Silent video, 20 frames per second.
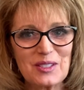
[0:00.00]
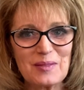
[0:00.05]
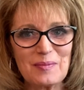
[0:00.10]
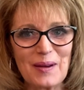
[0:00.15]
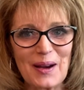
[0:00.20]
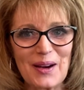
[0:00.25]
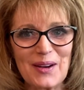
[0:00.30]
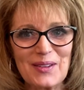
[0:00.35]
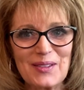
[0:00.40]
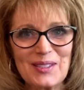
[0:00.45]

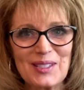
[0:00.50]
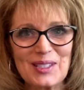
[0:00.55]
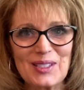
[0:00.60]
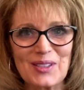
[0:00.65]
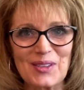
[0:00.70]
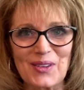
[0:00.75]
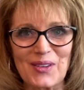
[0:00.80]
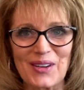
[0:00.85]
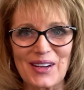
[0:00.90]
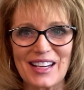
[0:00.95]
sparrow's
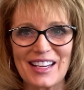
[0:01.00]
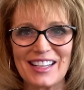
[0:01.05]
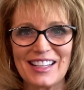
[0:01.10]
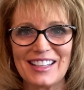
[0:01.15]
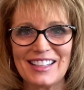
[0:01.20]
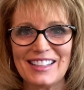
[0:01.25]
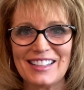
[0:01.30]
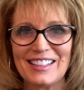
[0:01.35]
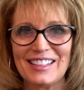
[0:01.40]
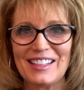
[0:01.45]
story,
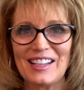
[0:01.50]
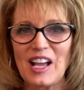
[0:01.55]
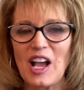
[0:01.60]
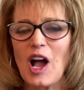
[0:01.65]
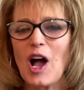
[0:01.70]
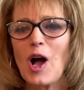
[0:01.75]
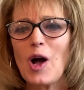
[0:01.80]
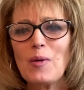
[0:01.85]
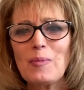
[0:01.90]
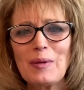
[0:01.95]

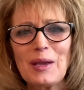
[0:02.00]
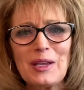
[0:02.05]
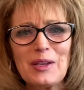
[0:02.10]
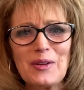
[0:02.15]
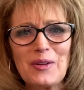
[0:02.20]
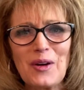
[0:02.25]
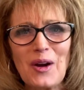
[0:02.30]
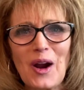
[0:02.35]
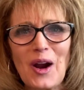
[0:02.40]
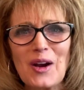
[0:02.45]
I'll bet
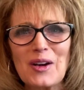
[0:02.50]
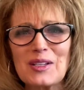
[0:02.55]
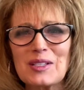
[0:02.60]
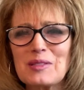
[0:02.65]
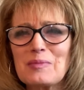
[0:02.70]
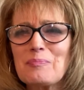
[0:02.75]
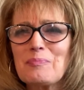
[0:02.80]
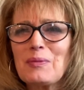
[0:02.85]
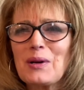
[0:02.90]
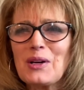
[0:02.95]
your heart
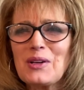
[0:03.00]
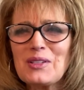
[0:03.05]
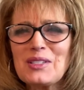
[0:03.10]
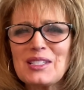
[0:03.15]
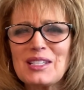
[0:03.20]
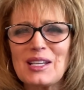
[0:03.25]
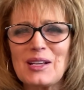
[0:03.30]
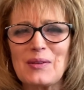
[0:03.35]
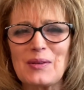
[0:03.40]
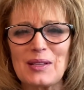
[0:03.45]
is
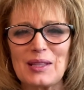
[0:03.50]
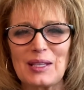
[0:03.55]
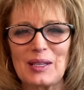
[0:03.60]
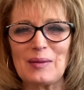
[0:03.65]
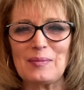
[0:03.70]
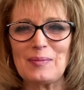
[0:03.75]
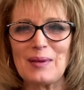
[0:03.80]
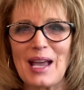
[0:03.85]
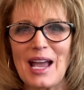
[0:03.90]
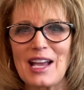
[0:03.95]
bursting with
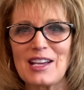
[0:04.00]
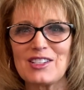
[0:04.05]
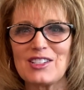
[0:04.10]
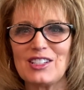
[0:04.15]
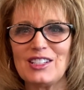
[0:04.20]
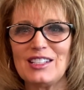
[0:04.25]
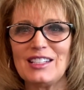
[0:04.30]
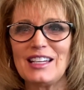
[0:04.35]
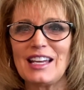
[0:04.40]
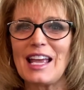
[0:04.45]

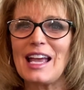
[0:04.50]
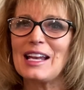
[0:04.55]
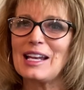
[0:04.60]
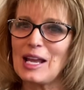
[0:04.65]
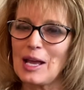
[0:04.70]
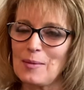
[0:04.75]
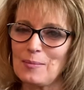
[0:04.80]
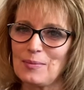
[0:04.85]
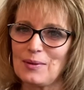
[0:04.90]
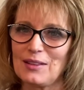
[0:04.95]
compassion and
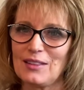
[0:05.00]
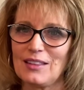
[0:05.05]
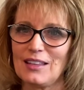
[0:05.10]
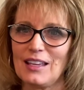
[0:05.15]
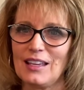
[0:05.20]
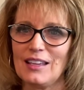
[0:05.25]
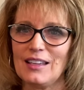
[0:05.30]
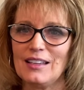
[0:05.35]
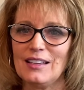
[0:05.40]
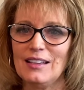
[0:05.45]

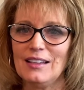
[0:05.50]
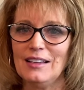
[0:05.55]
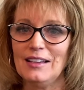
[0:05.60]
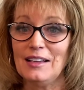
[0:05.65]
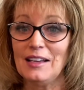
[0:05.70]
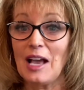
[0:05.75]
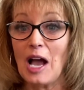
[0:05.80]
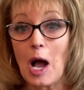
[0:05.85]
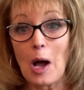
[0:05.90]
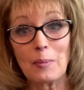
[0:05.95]
empathy.
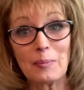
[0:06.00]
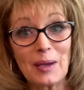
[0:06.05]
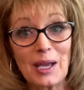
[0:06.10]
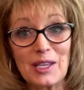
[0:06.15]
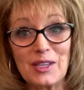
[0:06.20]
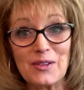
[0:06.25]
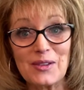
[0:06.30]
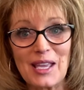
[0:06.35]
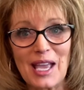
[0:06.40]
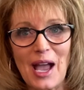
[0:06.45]
I'll
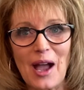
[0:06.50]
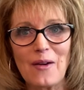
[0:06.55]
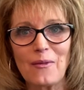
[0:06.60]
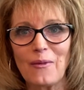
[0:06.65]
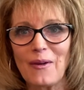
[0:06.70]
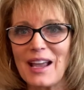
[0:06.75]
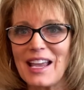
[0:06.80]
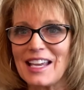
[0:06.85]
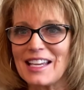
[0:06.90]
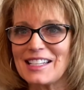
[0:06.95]
bet you can't
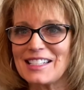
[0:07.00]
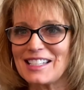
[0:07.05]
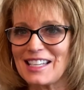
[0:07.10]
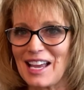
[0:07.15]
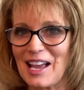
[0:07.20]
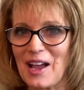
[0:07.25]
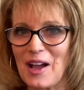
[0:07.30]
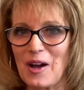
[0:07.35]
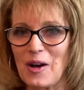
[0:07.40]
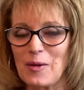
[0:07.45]
wait to
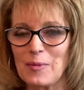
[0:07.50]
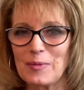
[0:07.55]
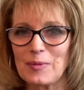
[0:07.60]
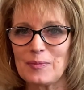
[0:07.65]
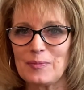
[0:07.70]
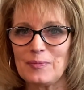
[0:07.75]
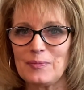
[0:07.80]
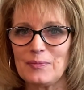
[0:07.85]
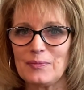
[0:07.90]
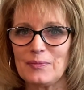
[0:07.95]
help.
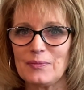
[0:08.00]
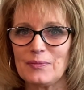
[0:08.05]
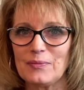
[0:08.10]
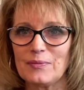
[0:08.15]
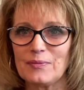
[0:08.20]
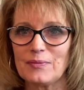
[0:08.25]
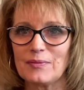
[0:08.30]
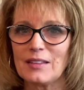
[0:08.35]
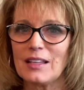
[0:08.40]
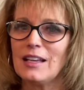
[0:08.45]

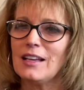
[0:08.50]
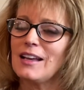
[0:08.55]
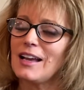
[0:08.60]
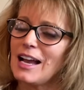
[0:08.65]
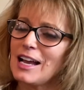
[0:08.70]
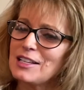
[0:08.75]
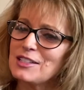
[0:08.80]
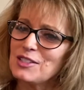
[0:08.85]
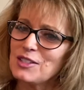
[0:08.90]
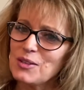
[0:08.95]

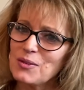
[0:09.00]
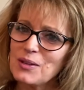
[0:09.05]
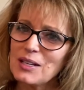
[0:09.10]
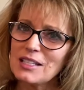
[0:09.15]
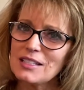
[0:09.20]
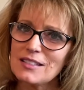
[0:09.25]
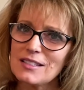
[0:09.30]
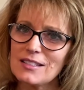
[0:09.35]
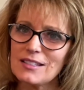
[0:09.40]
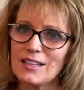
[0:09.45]
As you
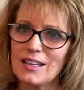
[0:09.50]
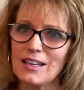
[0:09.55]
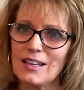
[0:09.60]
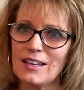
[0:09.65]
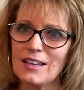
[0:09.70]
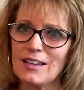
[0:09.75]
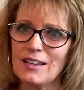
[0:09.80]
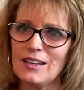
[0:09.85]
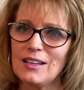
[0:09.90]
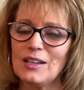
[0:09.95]
can
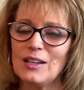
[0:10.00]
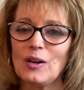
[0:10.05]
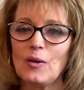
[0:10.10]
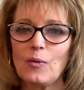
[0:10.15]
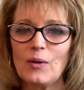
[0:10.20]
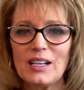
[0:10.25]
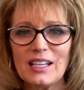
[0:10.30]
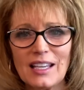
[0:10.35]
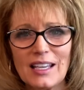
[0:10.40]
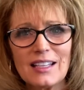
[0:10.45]
see,
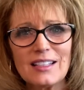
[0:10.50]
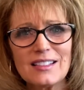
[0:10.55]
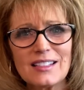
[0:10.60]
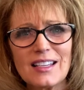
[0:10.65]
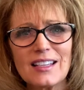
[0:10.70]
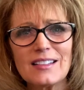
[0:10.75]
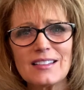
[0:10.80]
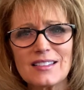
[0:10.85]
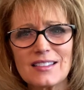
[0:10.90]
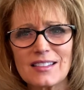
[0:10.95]
when kids
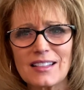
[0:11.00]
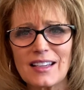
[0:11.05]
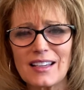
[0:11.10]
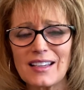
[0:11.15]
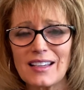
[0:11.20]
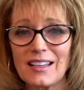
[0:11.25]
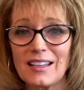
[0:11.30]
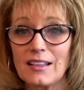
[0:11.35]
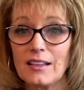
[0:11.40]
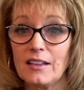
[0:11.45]
get
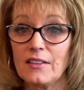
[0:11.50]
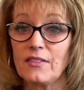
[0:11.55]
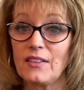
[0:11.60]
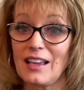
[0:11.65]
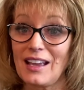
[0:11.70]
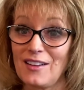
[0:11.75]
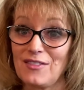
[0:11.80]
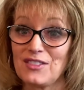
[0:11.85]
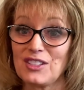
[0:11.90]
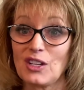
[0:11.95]
sick, they
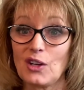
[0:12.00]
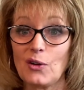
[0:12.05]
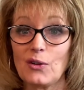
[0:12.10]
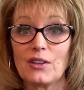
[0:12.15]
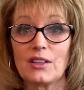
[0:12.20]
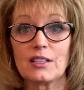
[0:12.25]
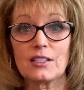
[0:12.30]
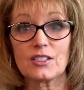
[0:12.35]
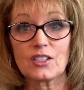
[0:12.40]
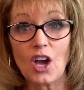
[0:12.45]
have to go
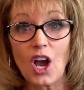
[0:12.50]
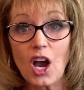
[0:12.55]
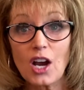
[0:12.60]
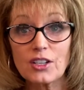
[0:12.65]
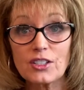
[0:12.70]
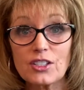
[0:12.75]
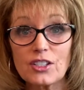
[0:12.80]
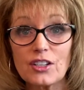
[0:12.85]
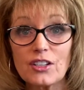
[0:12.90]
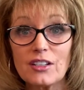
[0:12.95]
to the
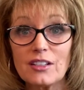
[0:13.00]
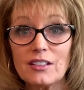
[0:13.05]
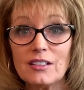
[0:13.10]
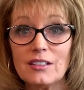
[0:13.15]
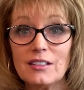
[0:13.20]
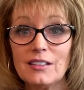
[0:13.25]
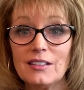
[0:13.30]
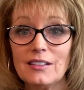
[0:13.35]
doctor,